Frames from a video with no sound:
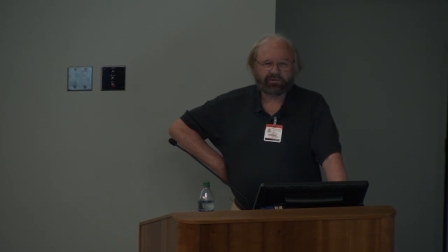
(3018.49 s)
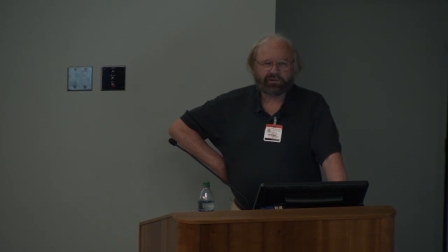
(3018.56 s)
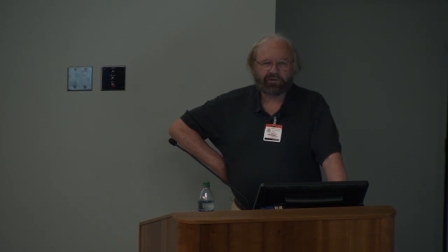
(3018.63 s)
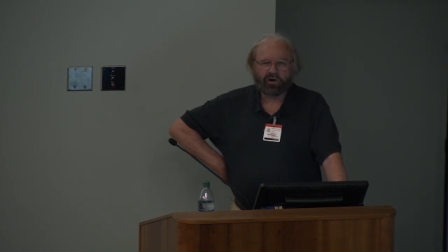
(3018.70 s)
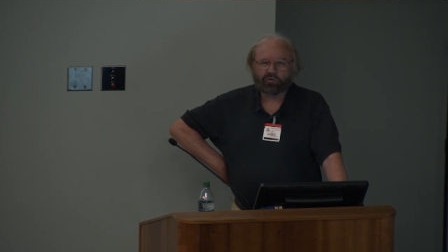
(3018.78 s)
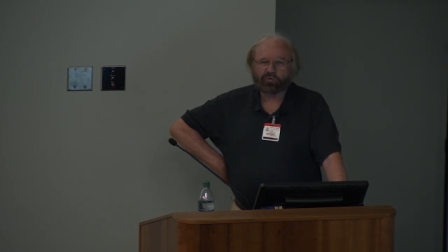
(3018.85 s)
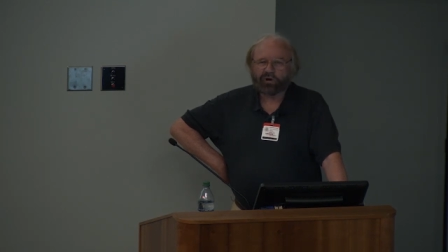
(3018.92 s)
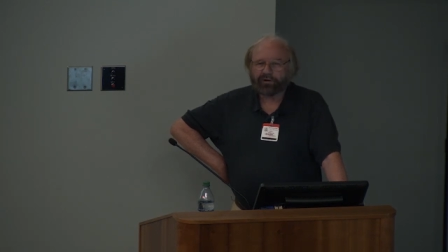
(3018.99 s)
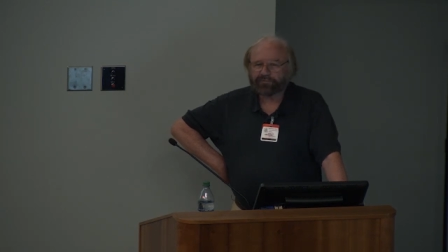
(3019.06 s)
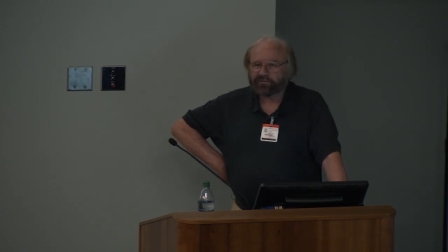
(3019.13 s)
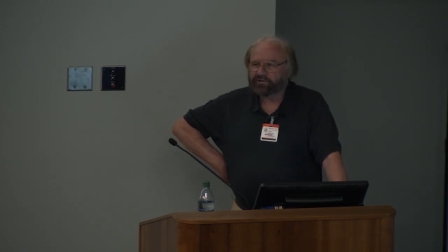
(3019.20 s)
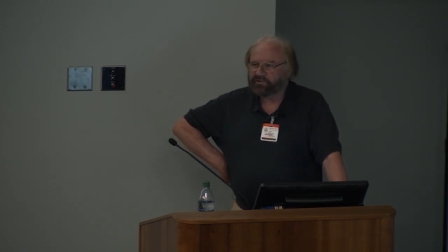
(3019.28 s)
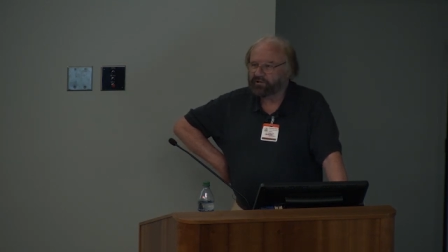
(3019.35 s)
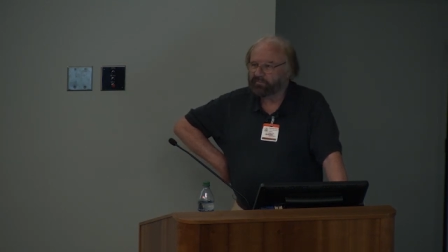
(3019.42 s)
So a
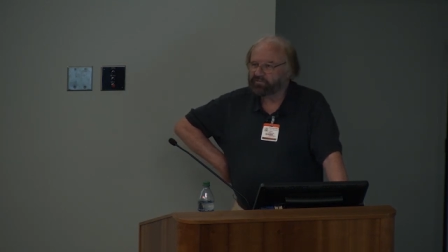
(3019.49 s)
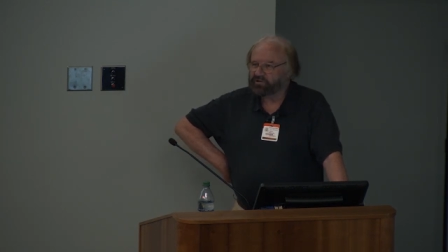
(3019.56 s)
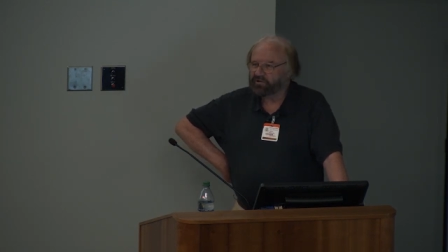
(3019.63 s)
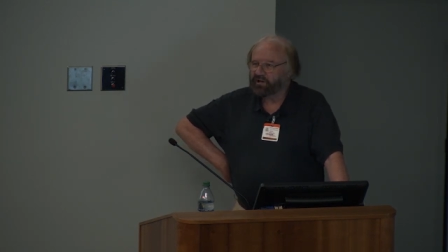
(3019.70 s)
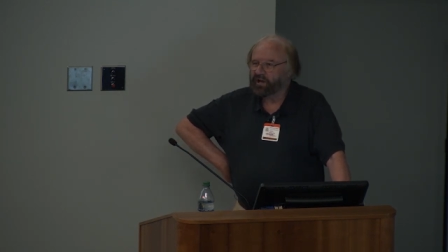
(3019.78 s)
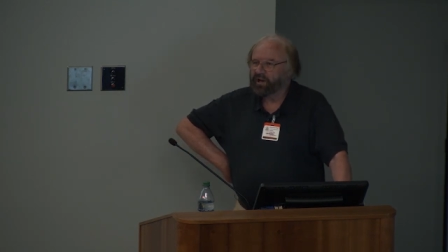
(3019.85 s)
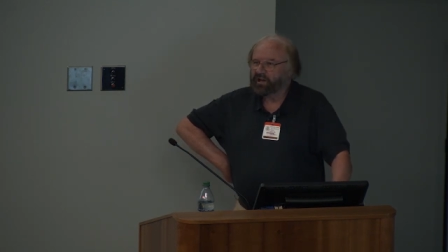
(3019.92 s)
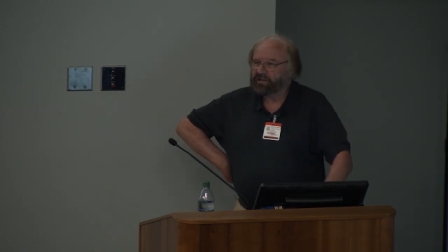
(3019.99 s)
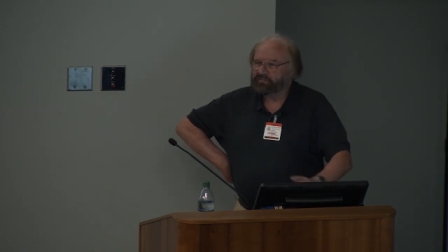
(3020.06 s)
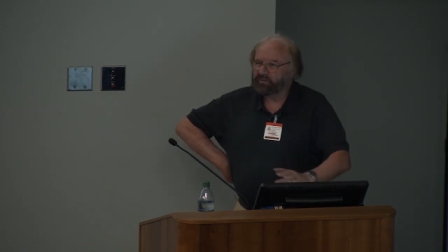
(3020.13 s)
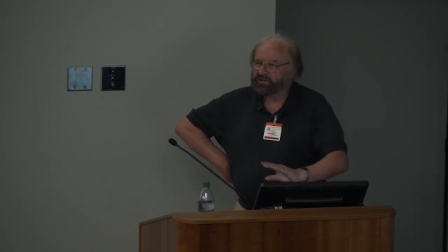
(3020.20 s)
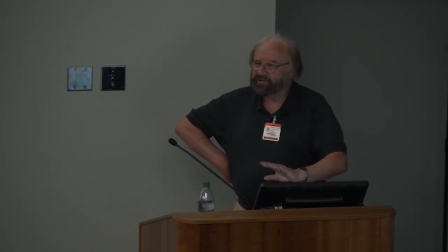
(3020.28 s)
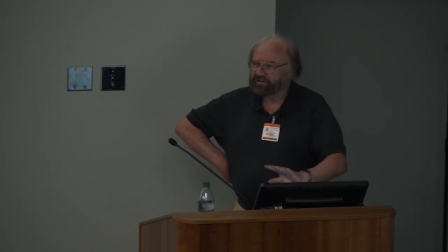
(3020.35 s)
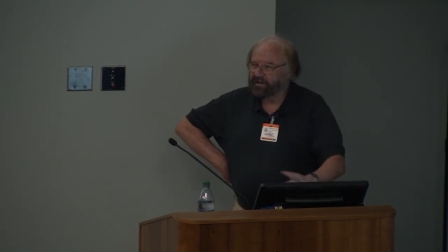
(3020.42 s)
rough description has
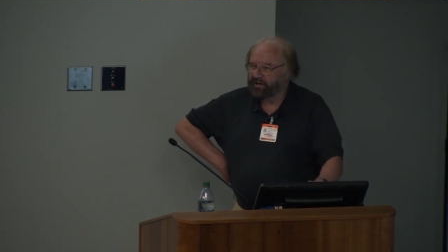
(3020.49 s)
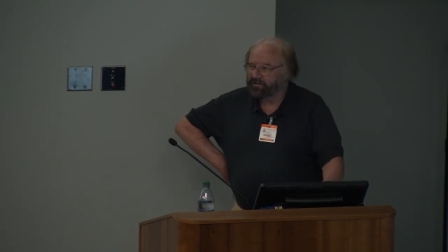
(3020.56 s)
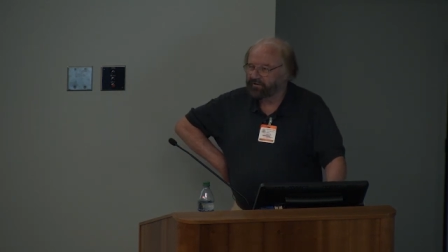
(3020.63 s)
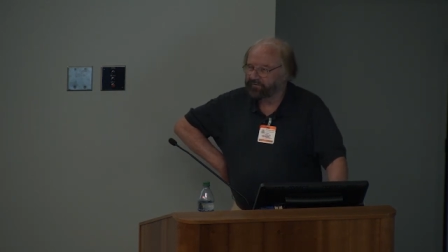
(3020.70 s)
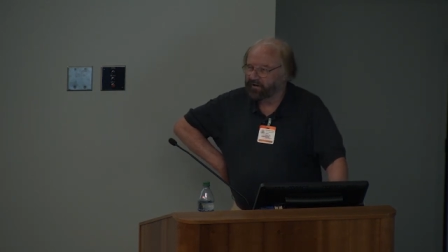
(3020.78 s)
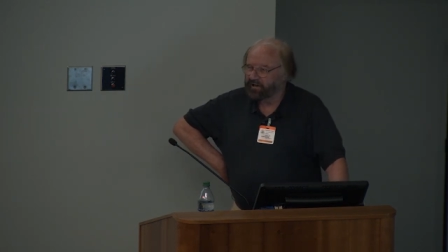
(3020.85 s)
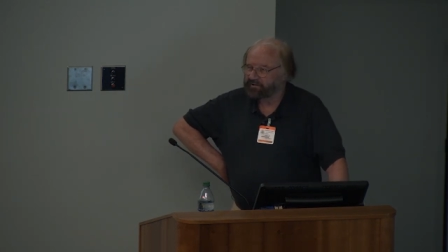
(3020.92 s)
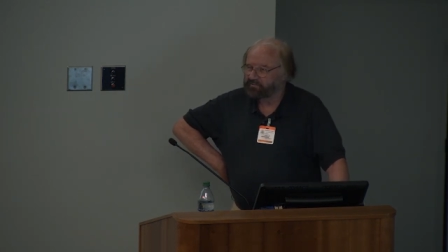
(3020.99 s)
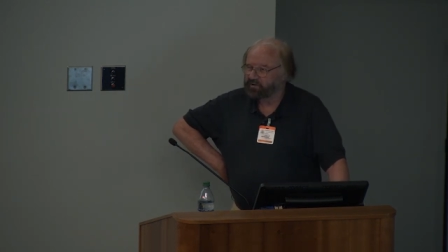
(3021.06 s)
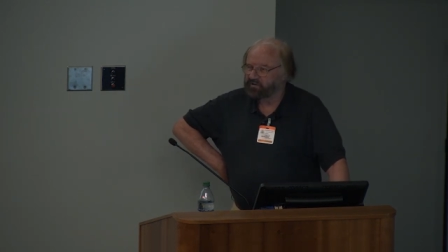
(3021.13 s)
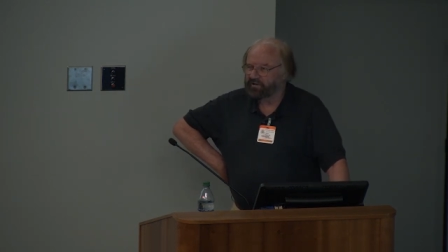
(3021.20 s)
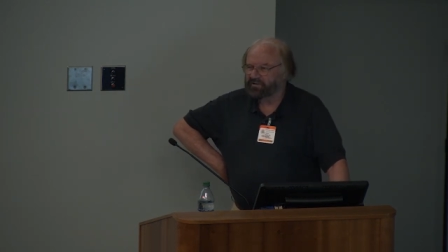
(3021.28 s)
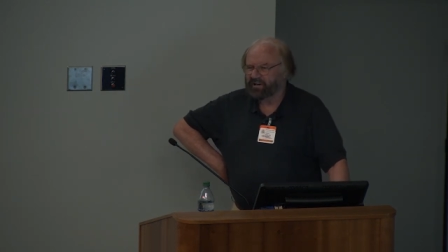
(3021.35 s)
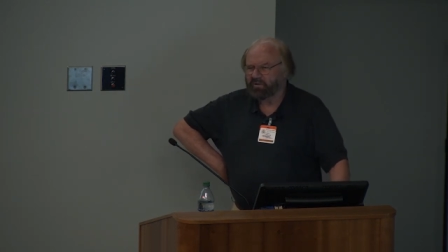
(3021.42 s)
been sacrificed
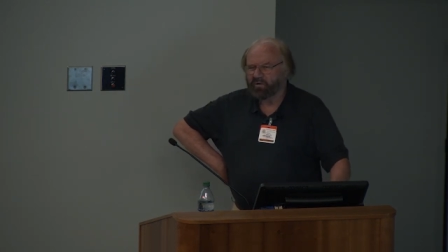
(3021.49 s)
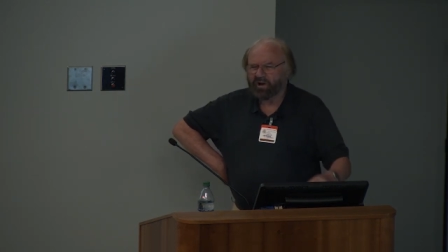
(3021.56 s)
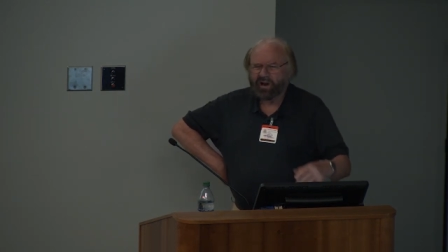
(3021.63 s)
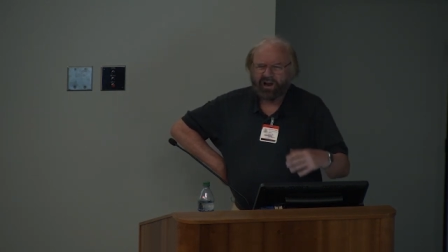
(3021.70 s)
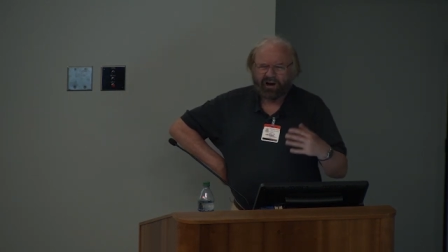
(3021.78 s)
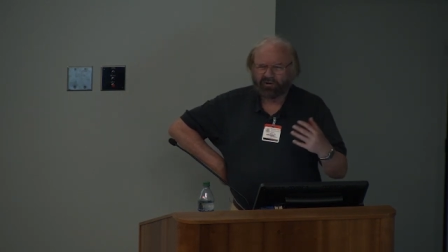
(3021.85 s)
because I say, well,